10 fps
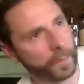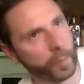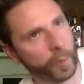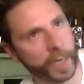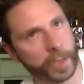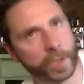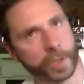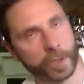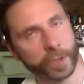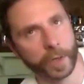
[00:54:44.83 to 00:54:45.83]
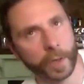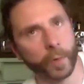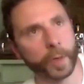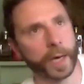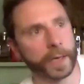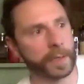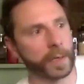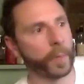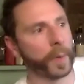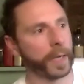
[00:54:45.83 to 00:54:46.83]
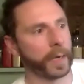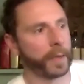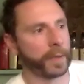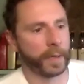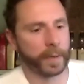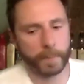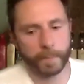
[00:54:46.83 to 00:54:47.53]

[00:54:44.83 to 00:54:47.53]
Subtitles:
reach that Johnnie Walker has globally, I think,